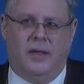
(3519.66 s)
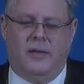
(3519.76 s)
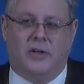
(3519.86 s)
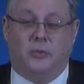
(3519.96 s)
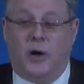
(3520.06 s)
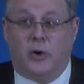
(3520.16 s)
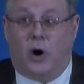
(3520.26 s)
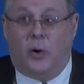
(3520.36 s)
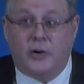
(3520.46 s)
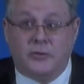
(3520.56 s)
that's why they're
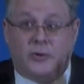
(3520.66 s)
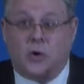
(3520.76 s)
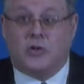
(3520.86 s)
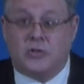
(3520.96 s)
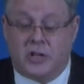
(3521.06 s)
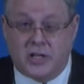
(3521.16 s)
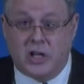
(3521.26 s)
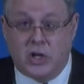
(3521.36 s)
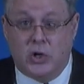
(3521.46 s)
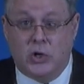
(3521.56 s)
always focused on the
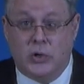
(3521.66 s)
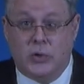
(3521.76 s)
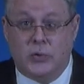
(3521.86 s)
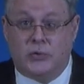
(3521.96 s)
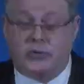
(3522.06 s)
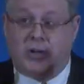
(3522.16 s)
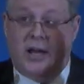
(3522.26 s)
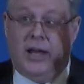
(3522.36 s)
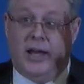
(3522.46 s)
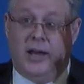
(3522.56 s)
news,
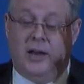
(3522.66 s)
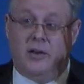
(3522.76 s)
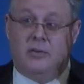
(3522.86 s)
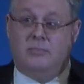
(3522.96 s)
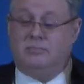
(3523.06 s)
and